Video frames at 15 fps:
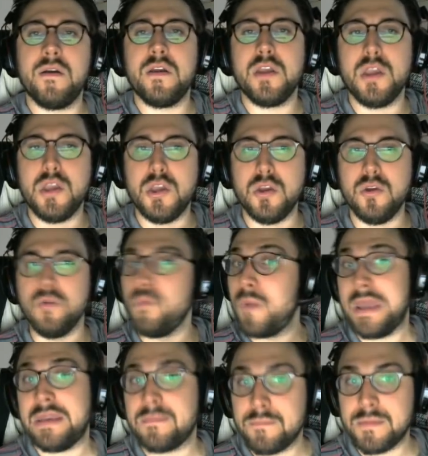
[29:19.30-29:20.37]
you
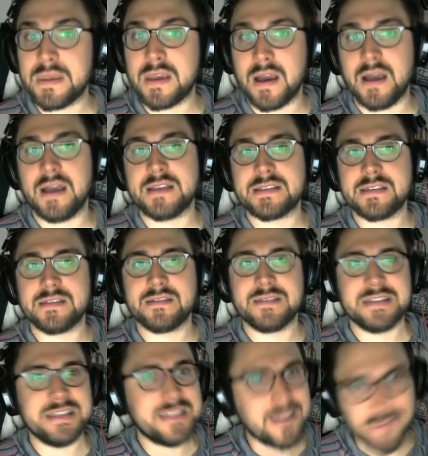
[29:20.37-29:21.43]
win because
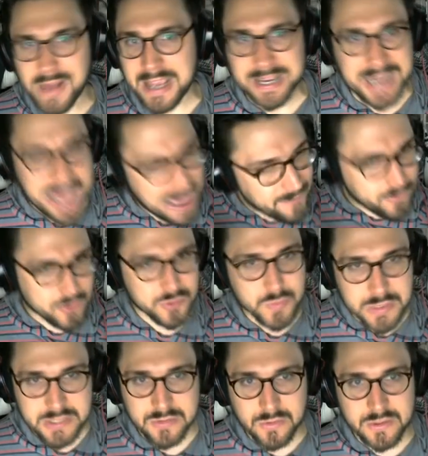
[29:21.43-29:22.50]
they're not going to have those
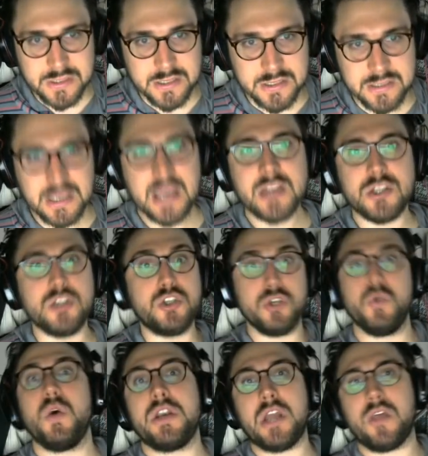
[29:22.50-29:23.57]
resources to
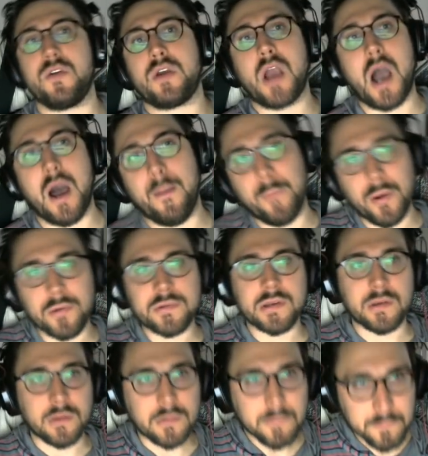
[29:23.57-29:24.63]
do another combo
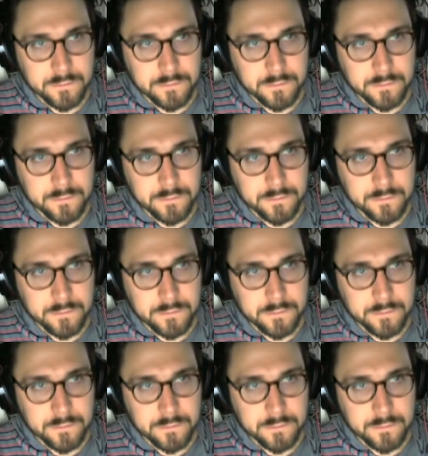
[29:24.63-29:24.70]
turn,